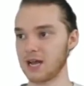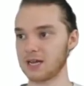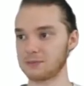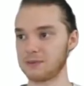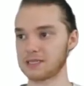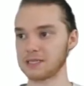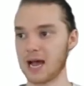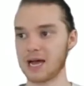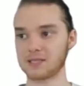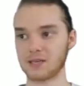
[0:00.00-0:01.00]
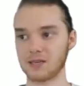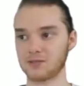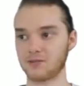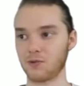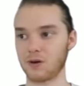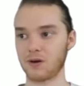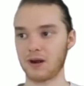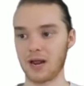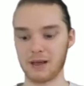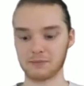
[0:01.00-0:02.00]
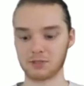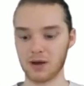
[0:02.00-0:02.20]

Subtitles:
and it's basically asking us for our name.